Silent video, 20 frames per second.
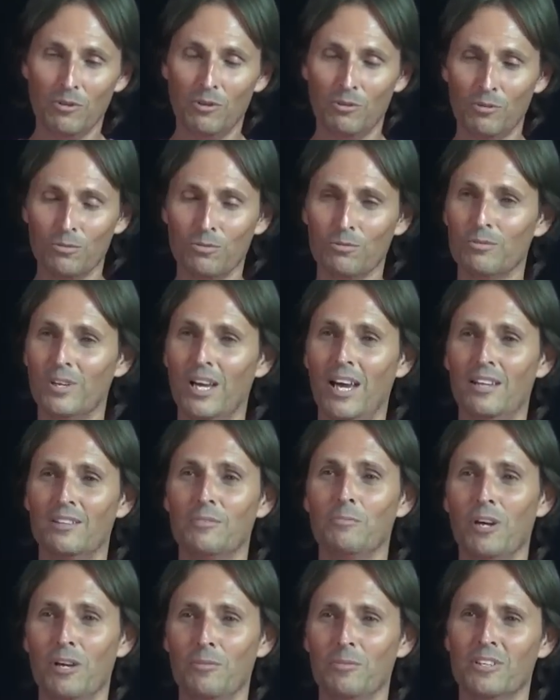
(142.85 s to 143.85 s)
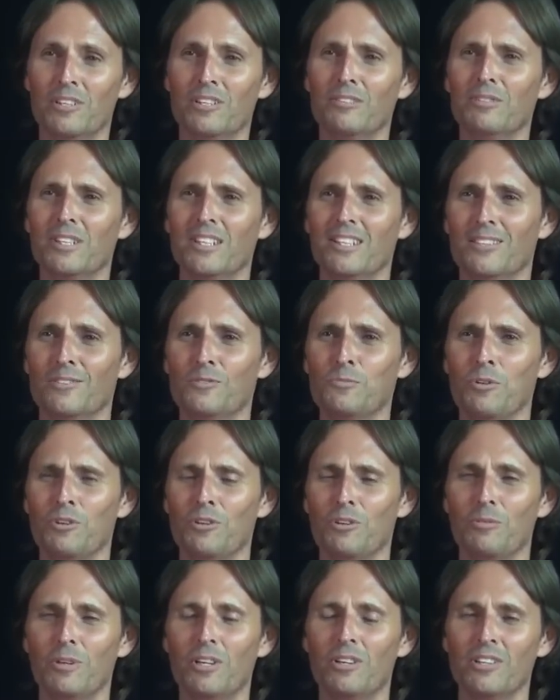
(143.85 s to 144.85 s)
all at the moment living in the
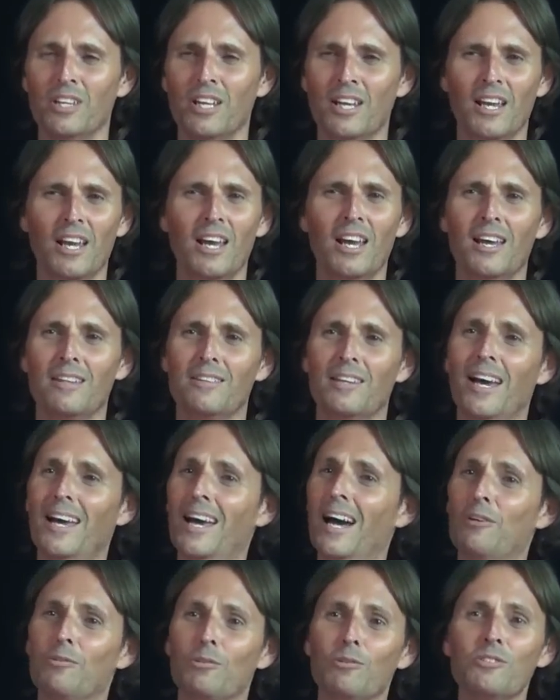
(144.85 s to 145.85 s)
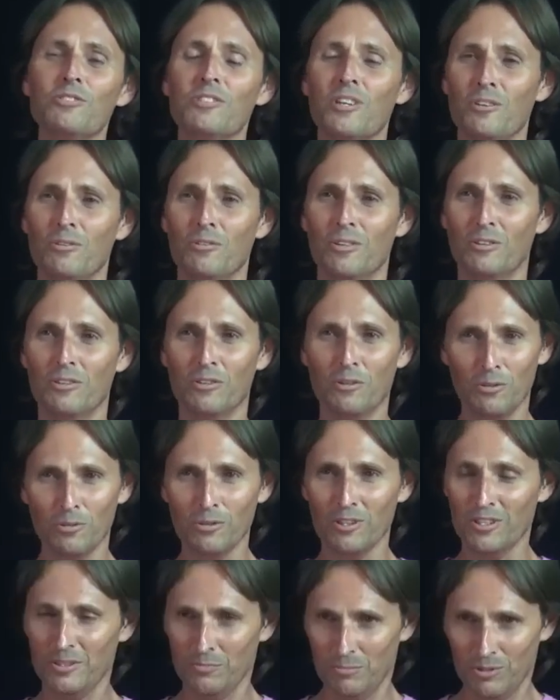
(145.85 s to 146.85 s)
spirit world, and they are also
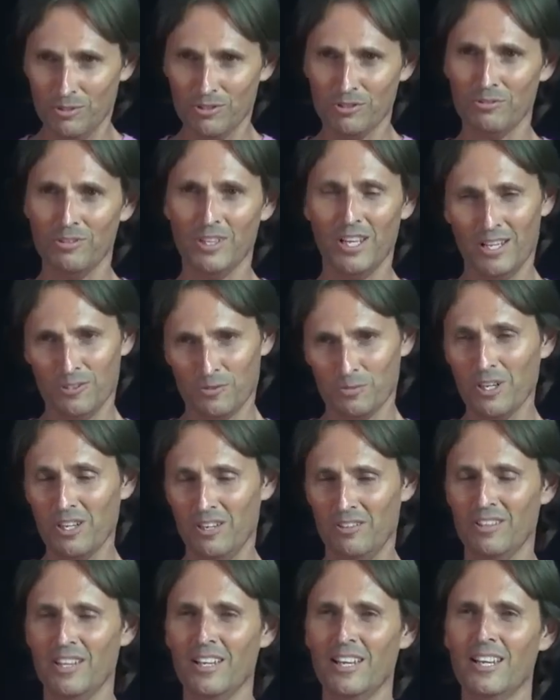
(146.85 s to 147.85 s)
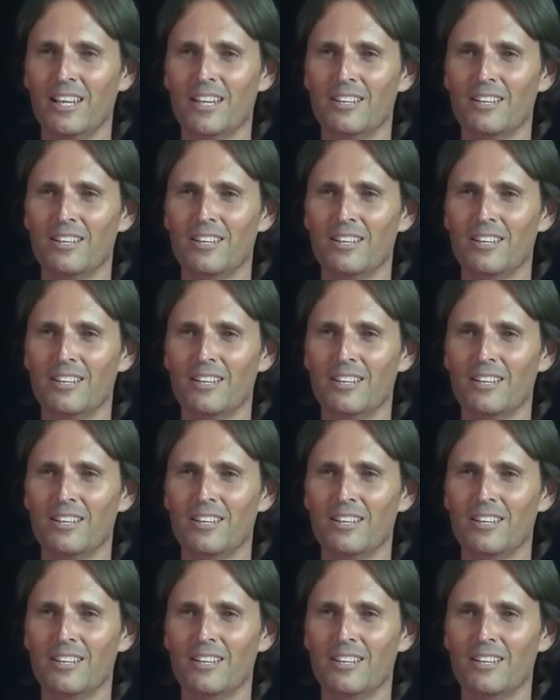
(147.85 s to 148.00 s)
all immortal as well.